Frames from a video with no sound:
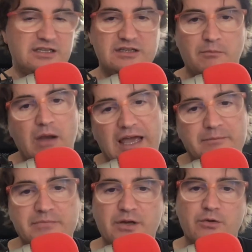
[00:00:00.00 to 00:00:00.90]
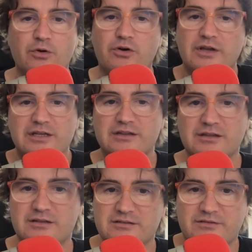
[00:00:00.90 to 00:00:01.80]
in the Black Mirror
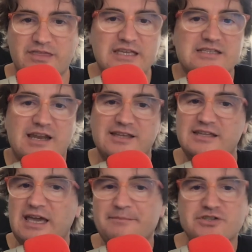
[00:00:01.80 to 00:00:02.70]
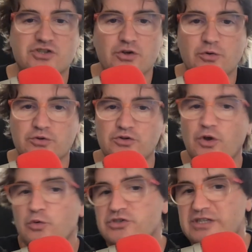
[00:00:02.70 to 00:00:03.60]
things like the episode
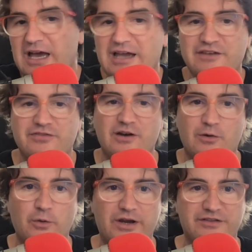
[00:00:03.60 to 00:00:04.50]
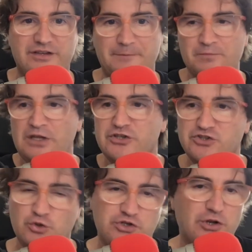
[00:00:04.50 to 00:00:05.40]
Nosedive, where the
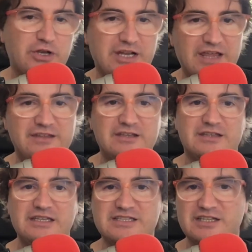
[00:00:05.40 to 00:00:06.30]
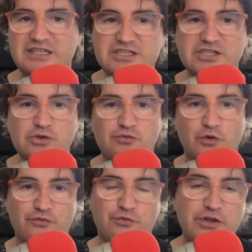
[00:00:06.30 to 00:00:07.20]
social credit is an issue
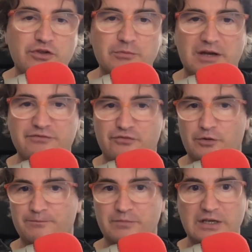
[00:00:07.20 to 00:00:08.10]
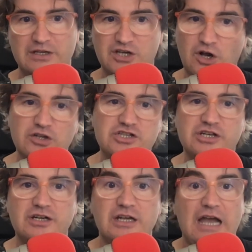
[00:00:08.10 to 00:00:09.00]
for freedom and from
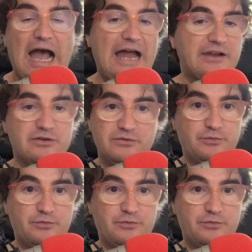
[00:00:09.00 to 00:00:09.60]
culture. And